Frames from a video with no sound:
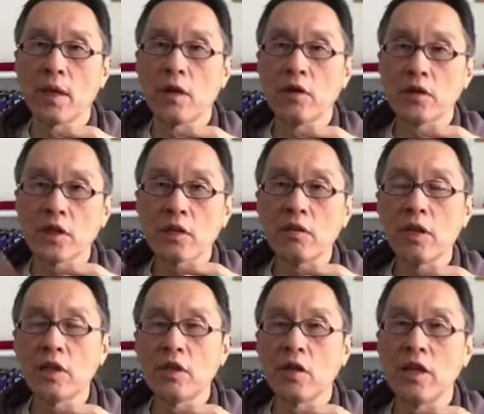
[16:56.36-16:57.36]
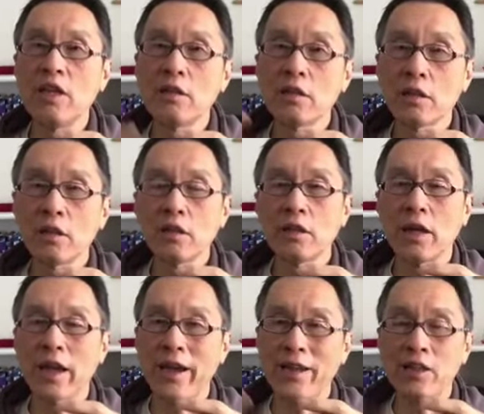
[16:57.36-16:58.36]
or circulate your internal
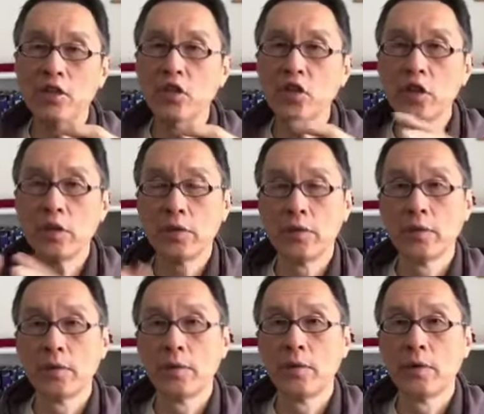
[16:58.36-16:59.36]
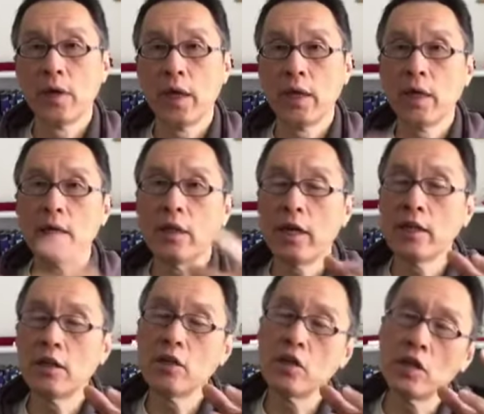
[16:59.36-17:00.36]
energy, and then the
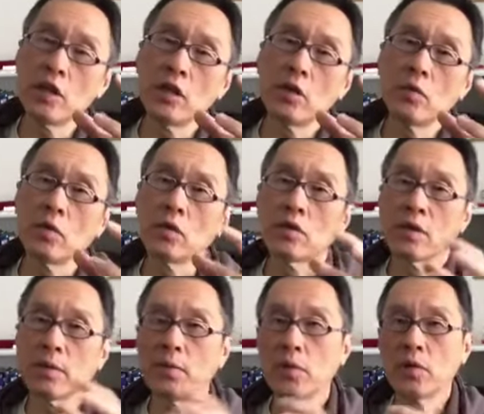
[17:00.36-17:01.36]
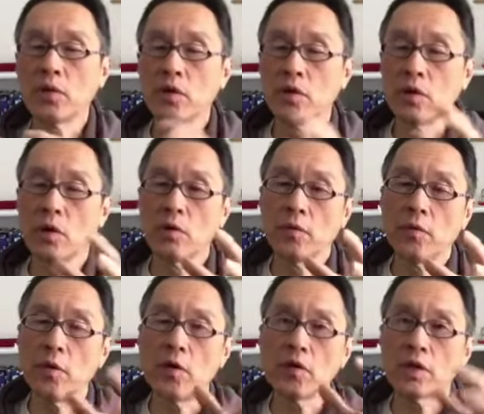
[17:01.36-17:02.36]
energy will support your
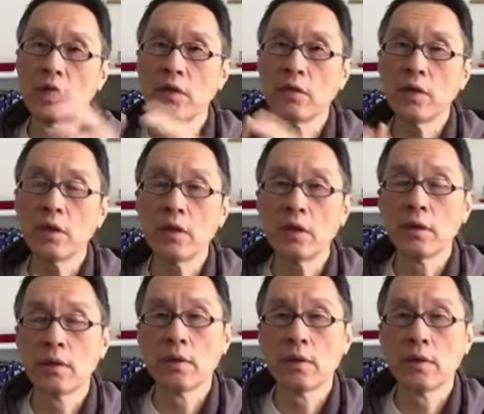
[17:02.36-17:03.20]
force and everything.